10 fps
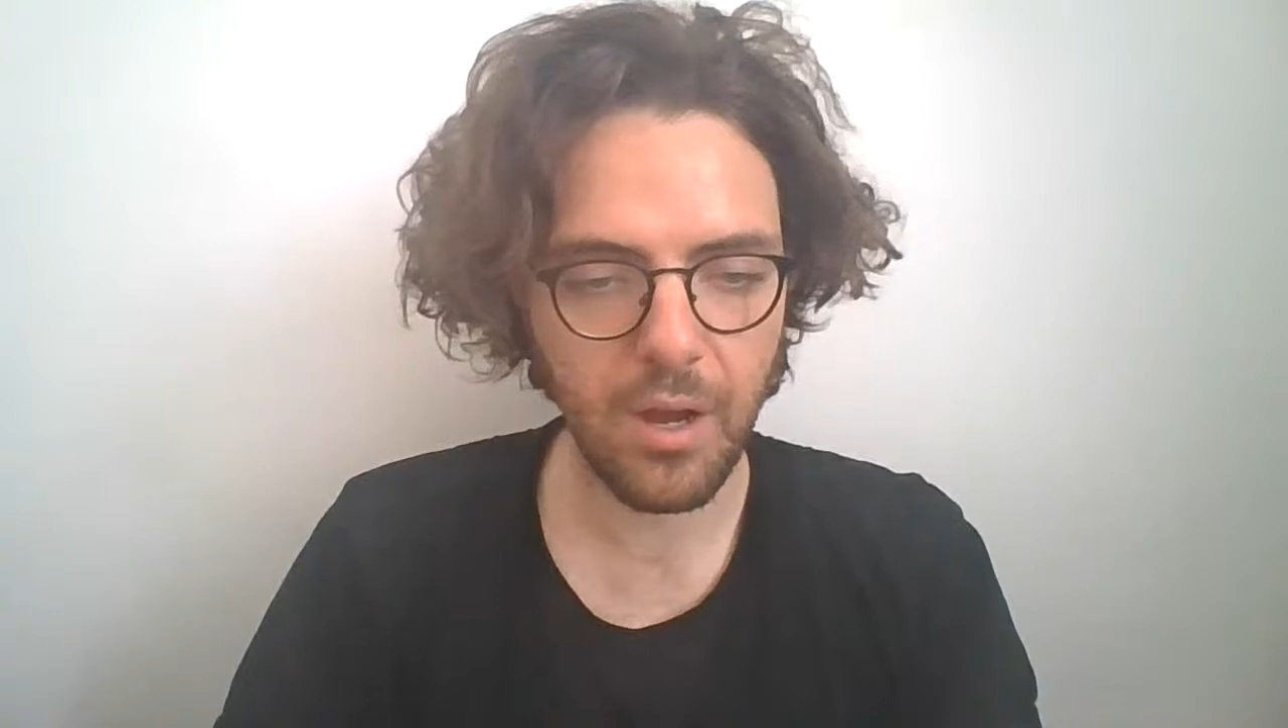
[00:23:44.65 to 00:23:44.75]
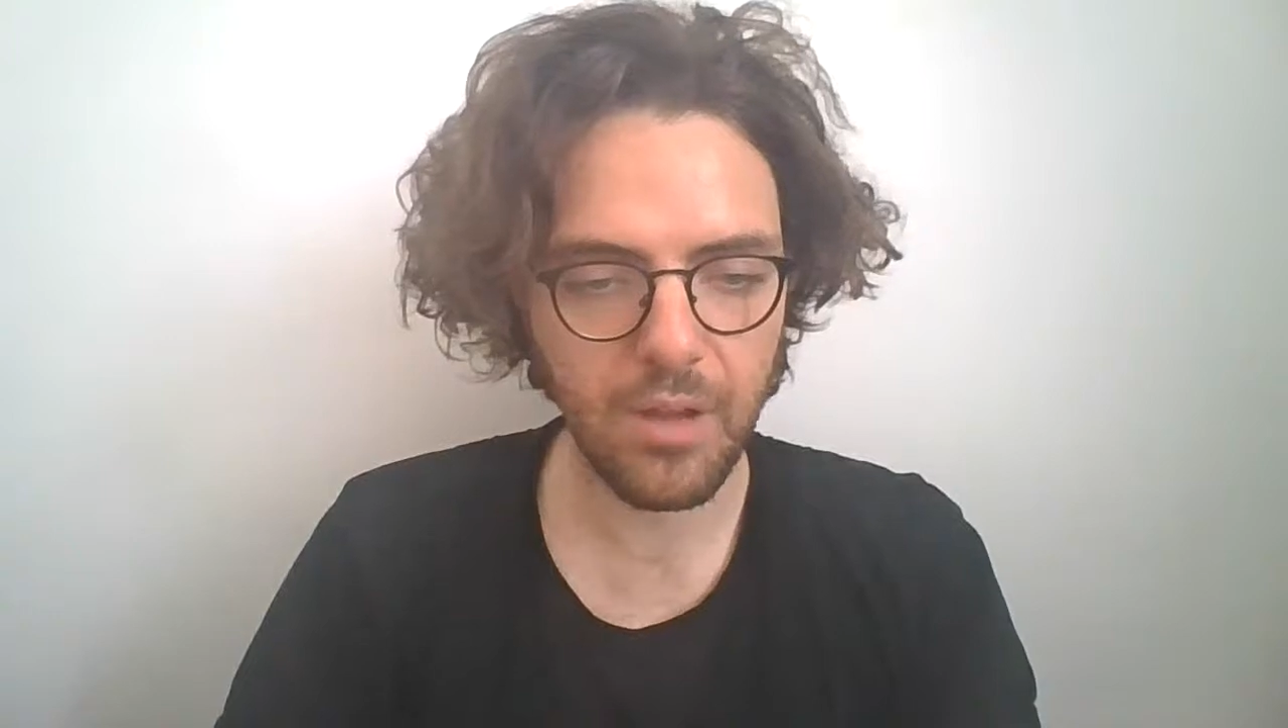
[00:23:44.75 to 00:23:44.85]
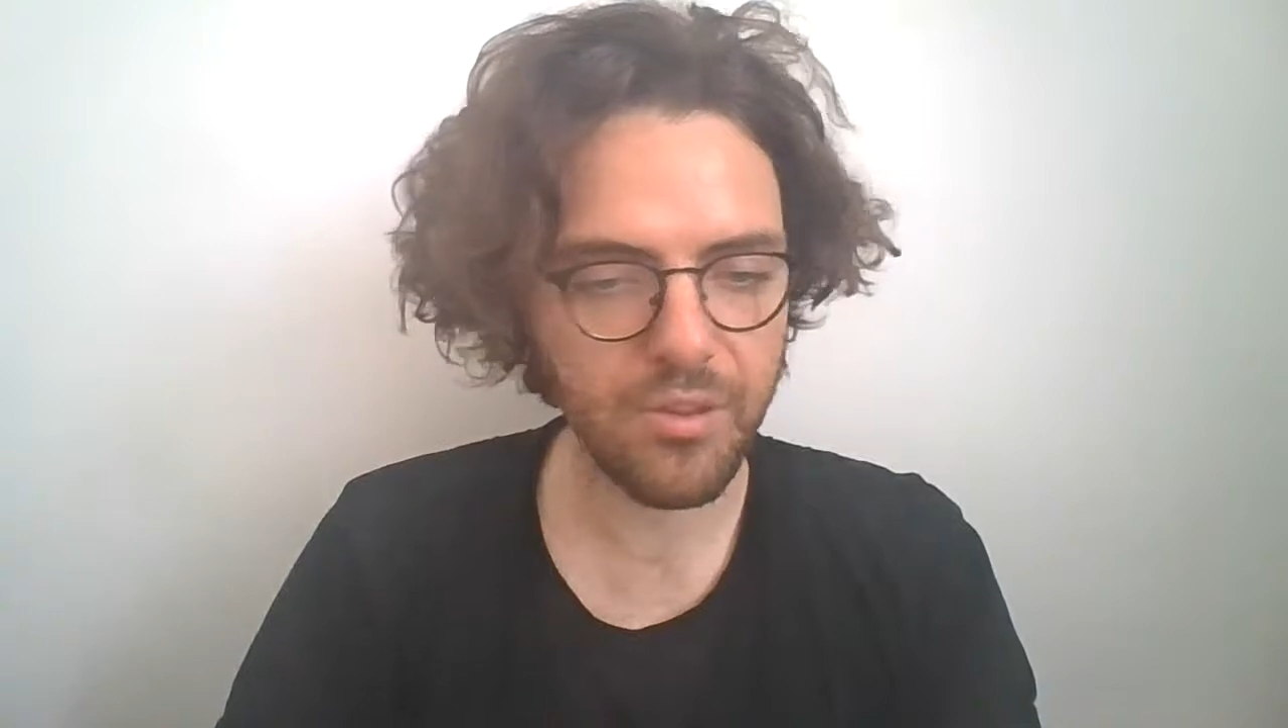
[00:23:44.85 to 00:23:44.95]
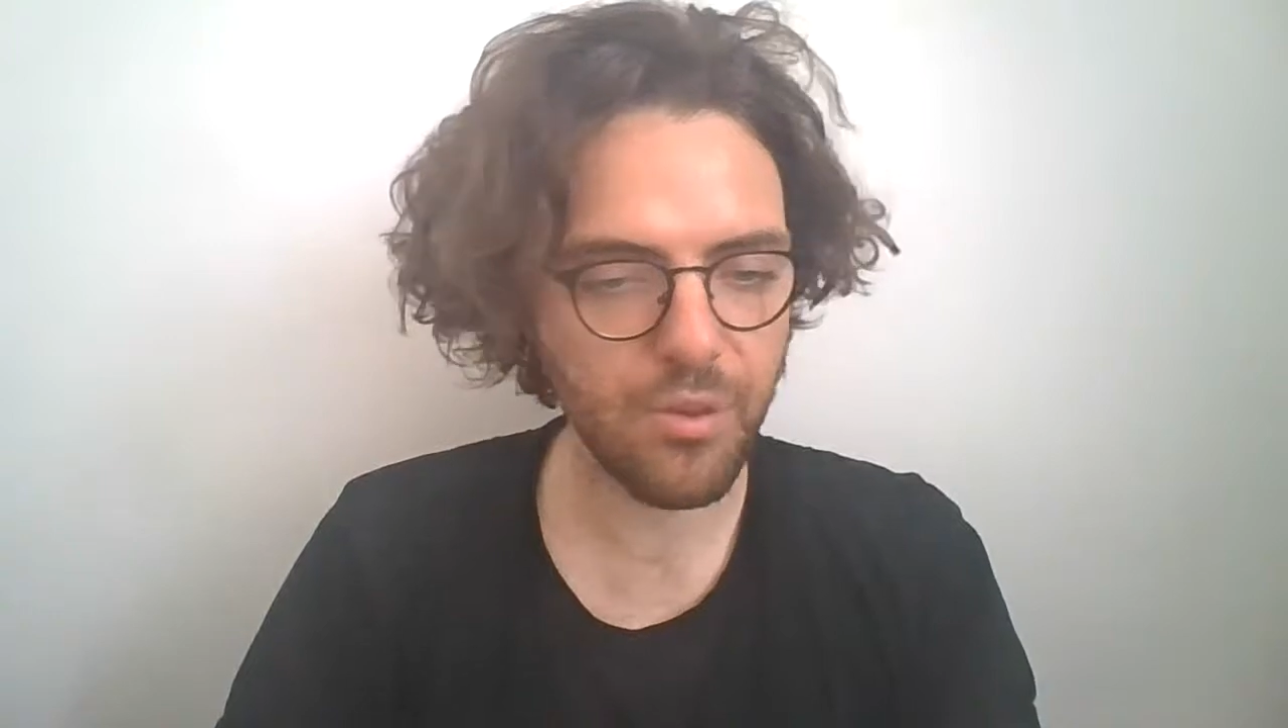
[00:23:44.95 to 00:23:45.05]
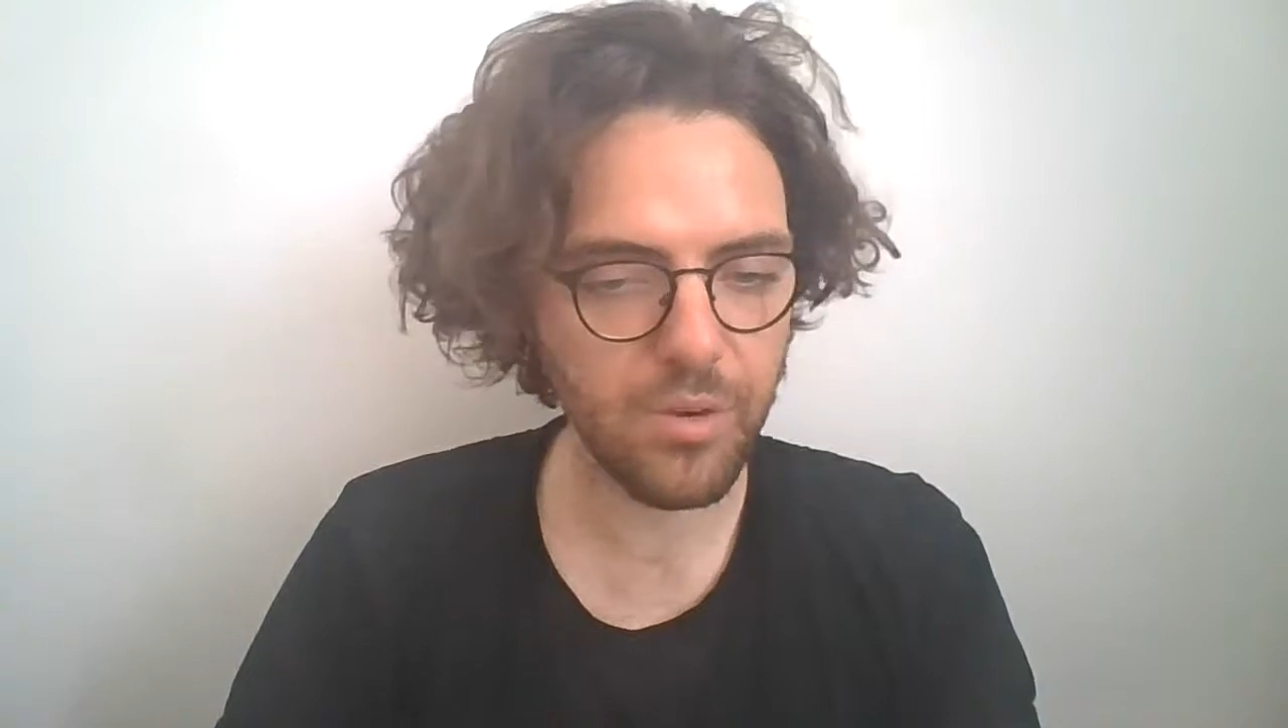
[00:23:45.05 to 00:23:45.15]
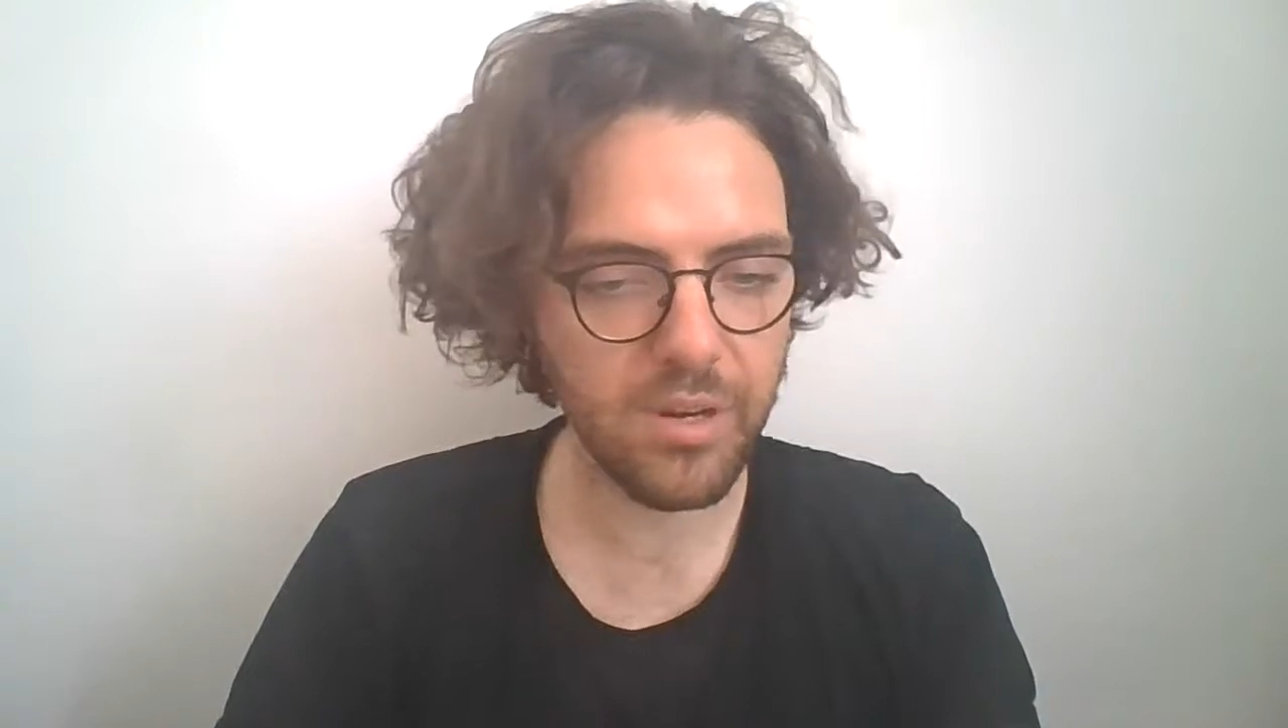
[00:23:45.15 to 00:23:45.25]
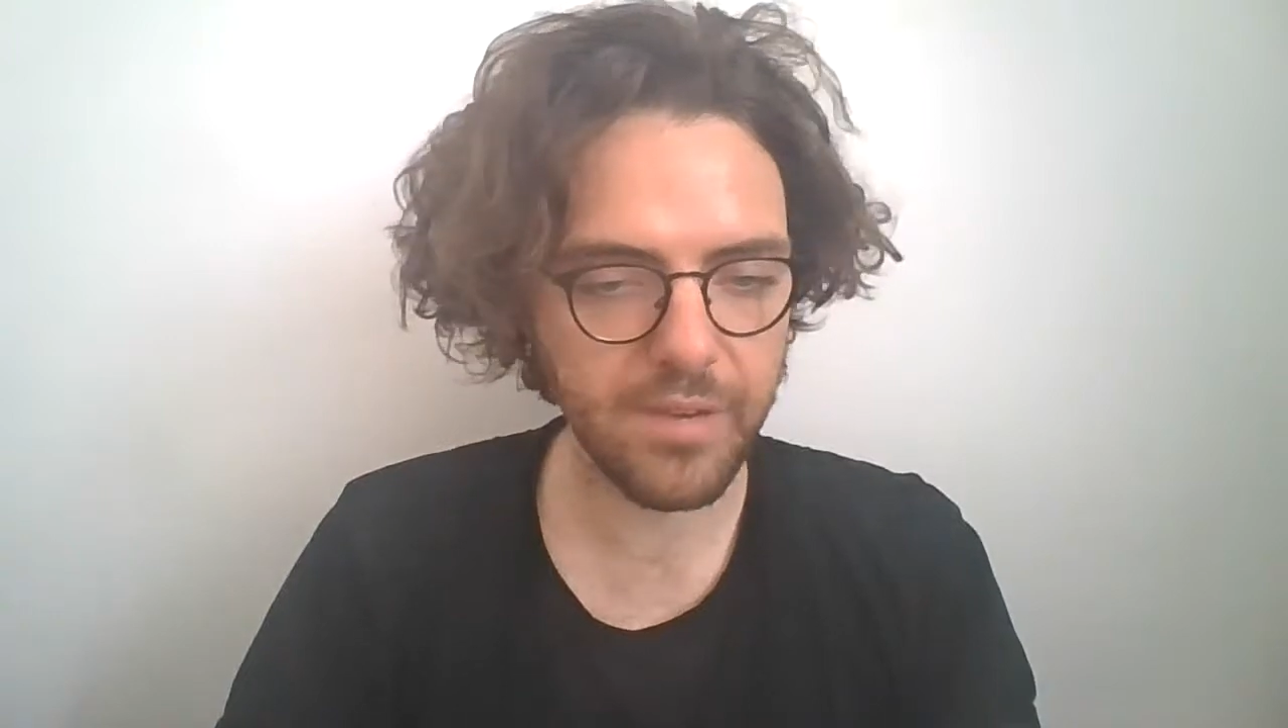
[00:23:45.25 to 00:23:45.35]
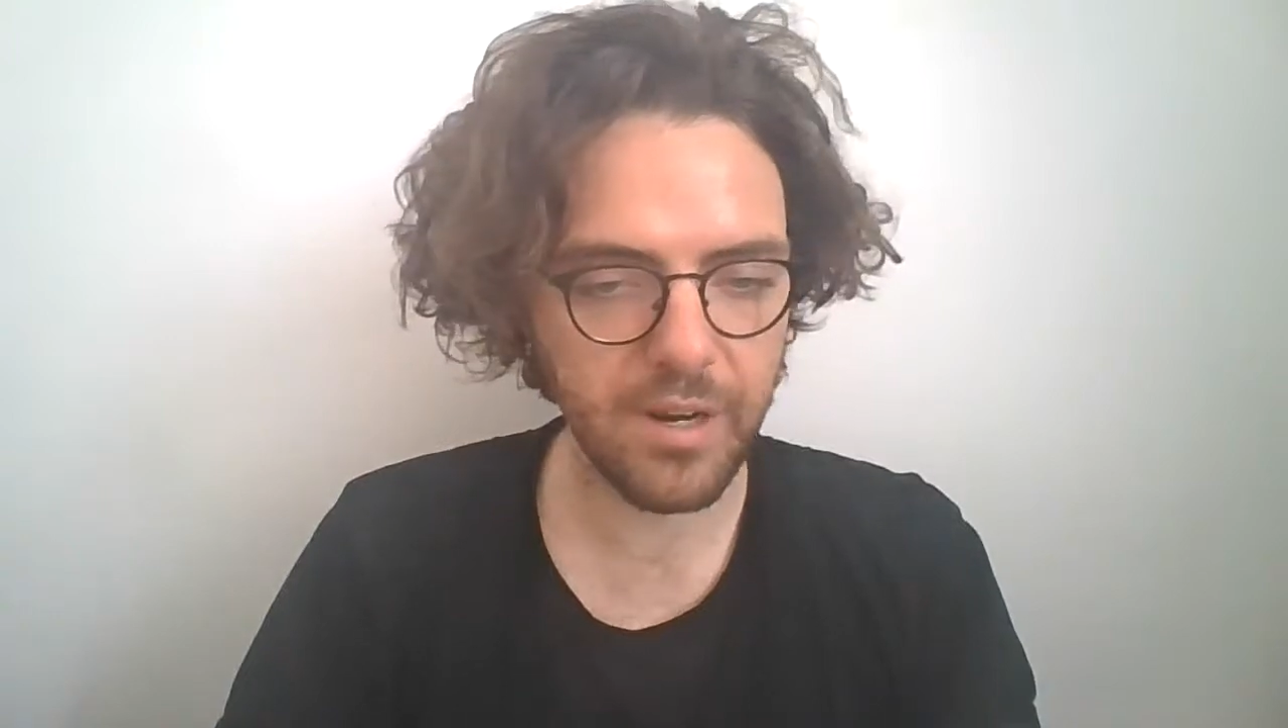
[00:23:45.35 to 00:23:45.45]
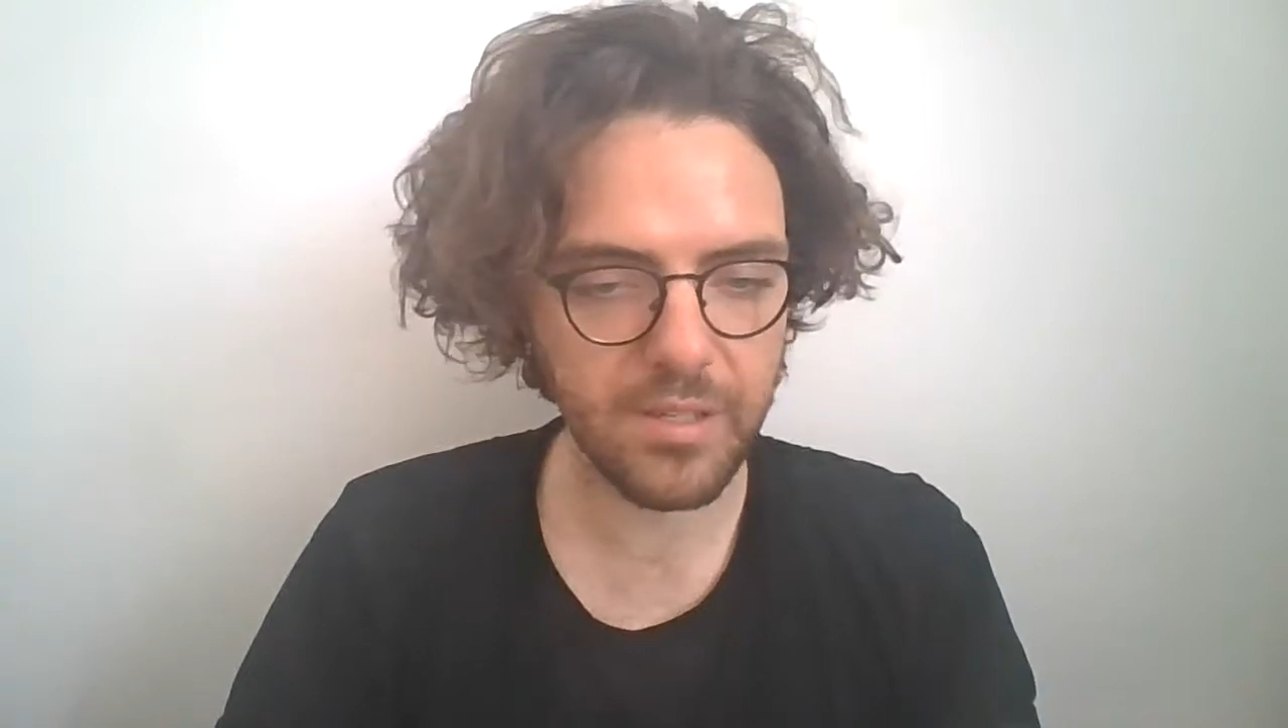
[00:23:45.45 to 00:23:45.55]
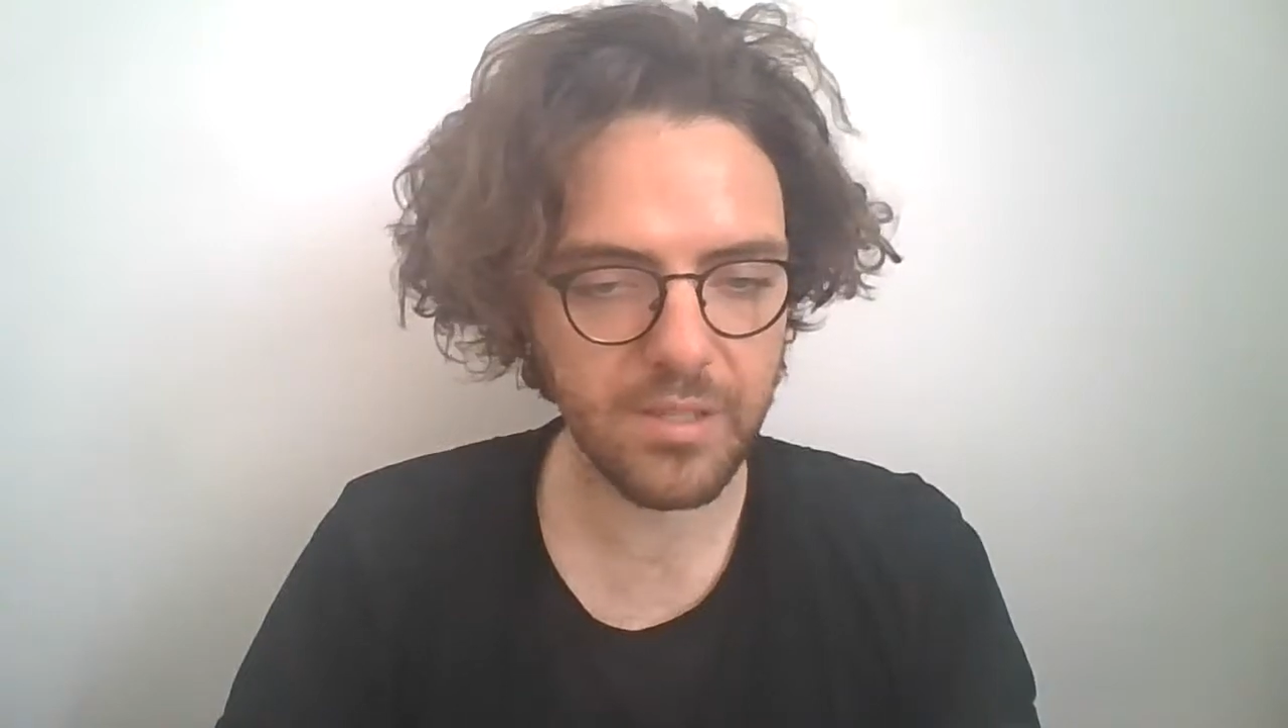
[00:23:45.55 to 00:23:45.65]
Although the work of
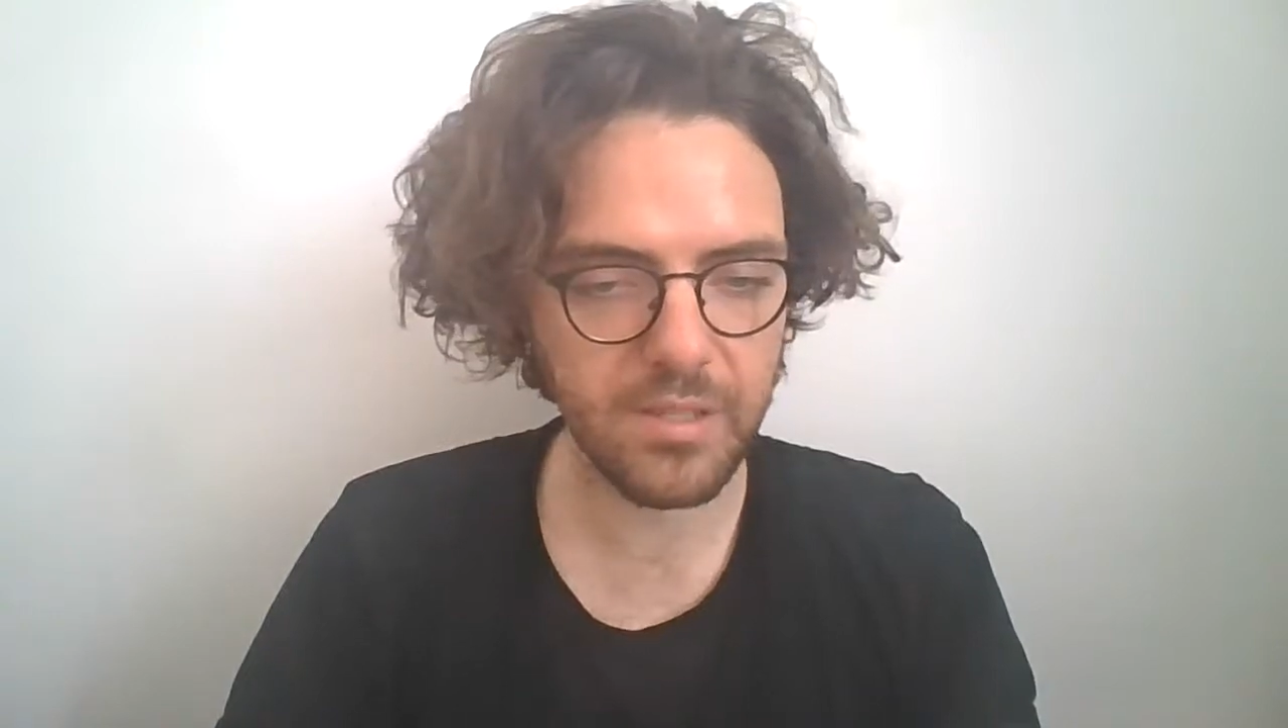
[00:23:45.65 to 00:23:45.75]
art is